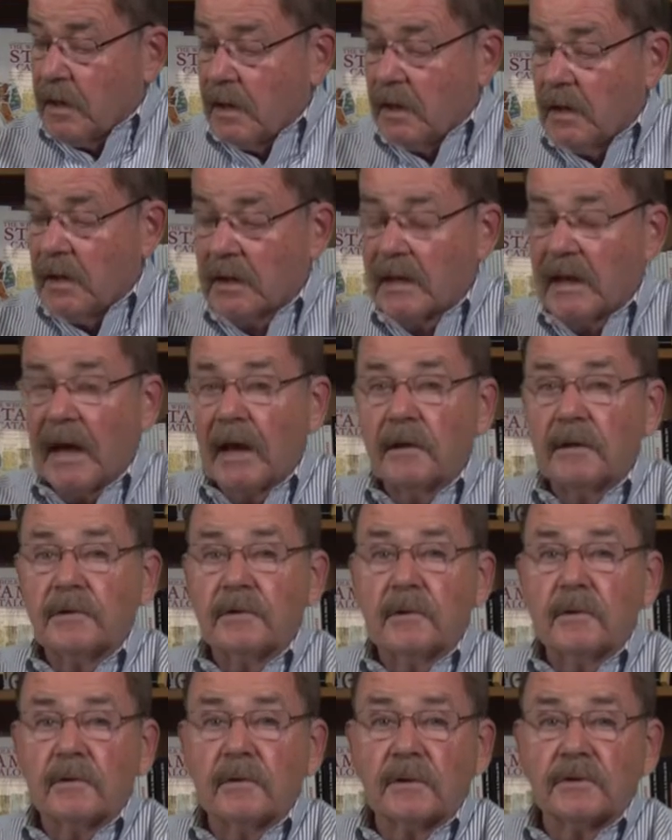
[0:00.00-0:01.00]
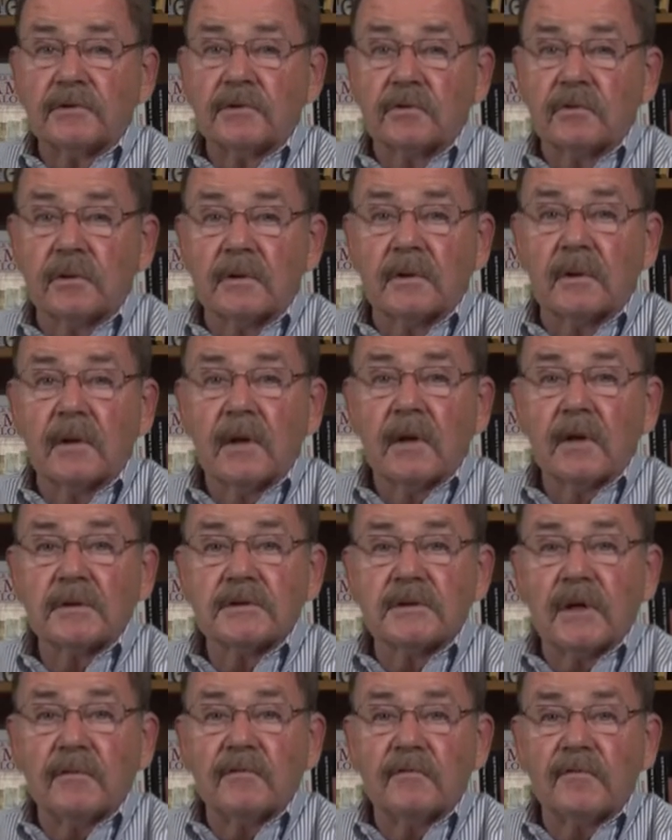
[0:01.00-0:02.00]
a calendar that you can
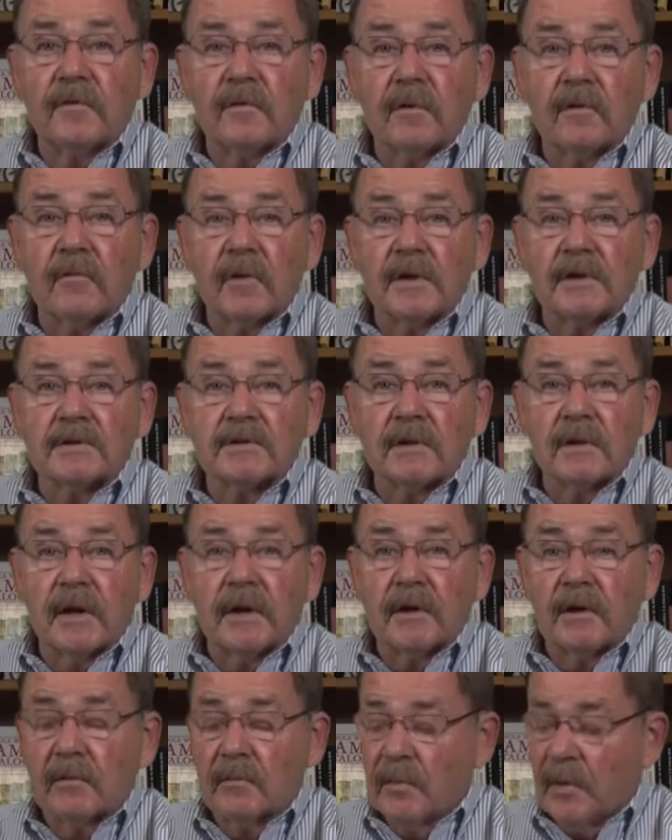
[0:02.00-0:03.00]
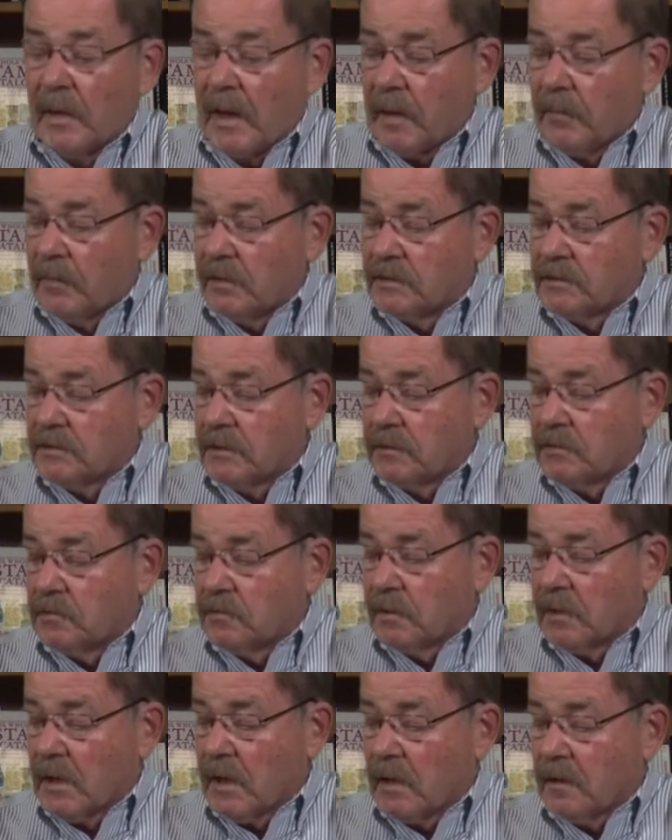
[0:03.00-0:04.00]
send for. Write us a letter, and we'd be happy to send
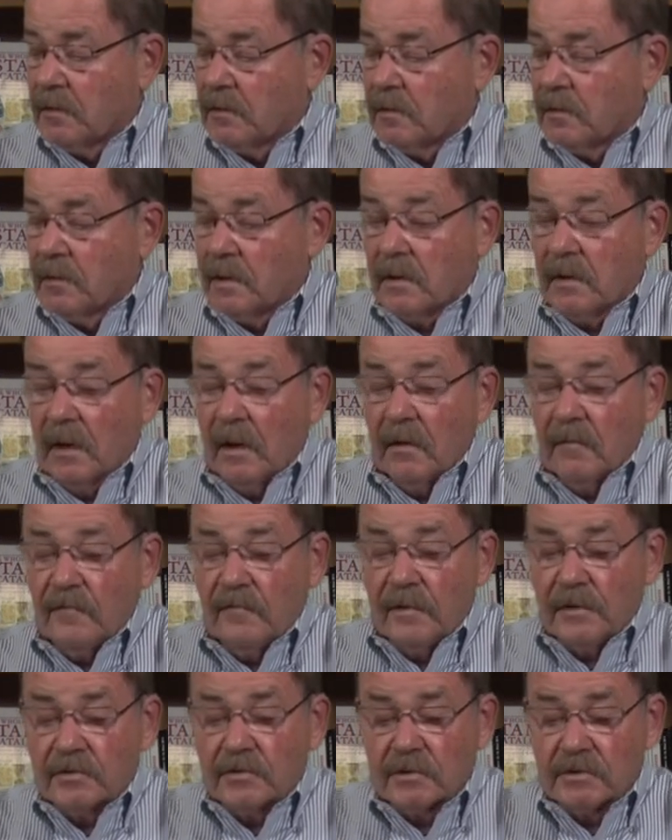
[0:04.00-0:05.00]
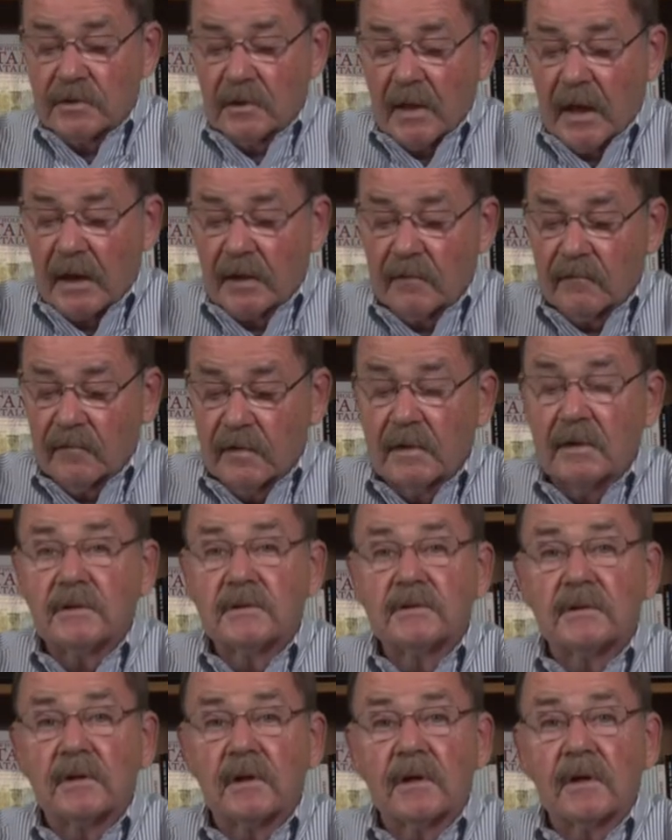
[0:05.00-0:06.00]
you a calendar that features a lot of
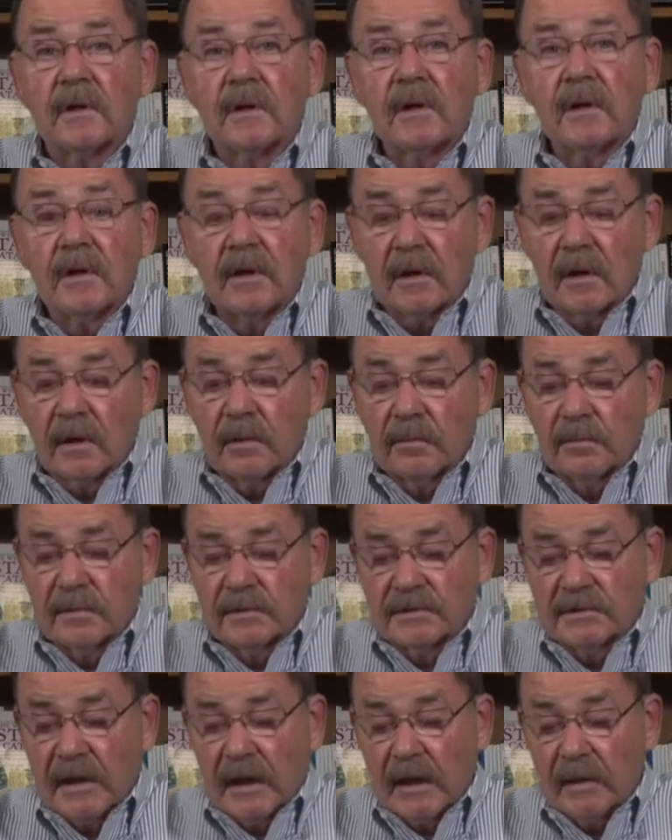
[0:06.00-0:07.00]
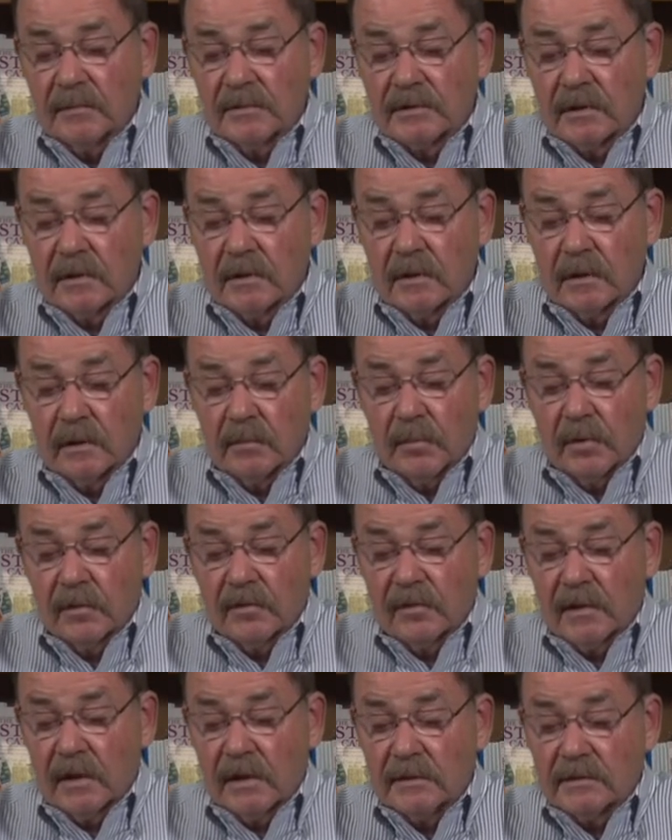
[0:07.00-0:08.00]
these stamps and
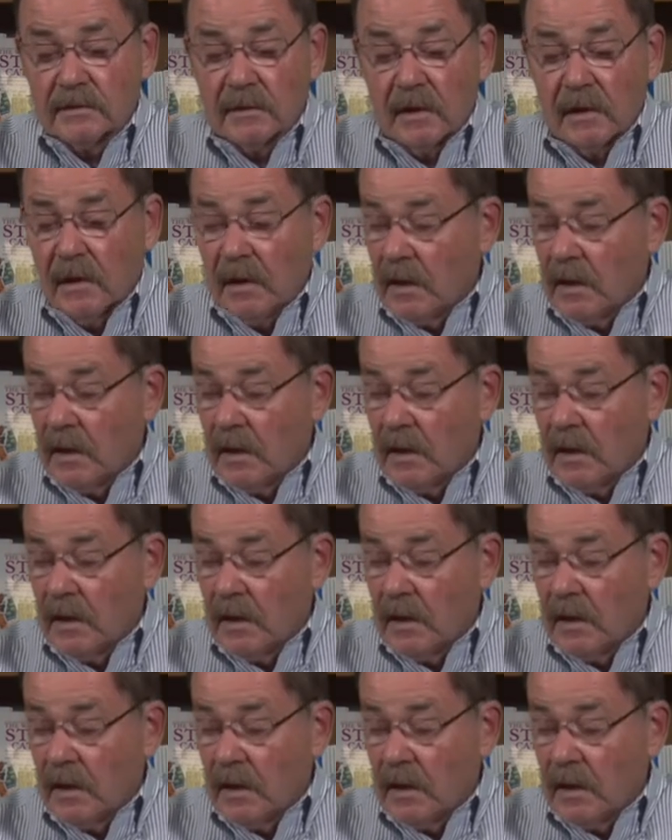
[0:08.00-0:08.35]
birthdays.